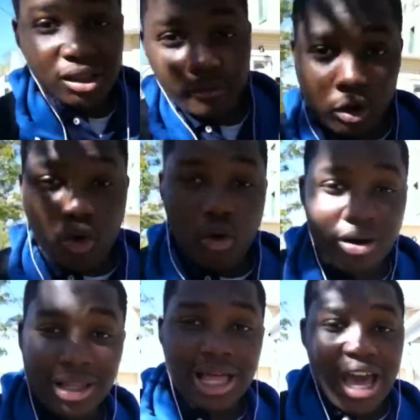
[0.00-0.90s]
about to
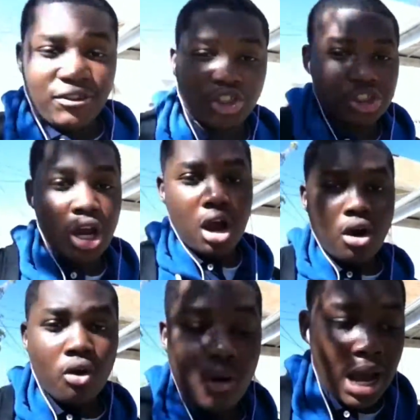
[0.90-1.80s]
record the live
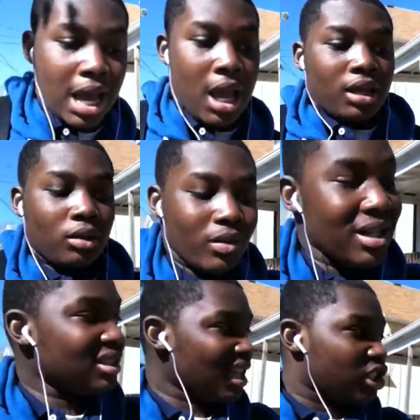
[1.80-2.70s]
show, the
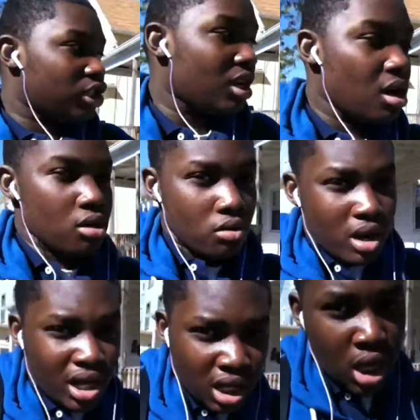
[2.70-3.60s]
Wednesday
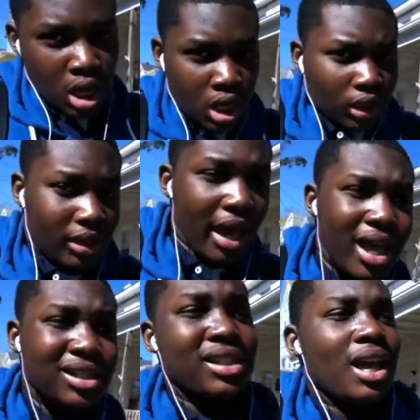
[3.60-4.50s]
show.
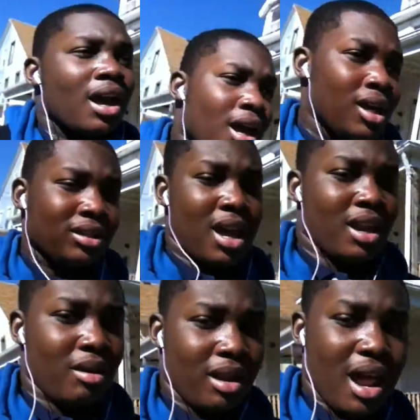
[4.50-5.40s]
Yes,
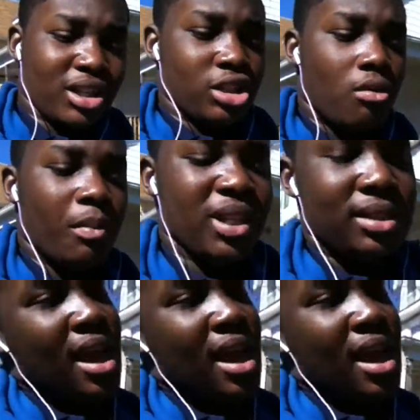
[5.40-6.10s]
then the next show will be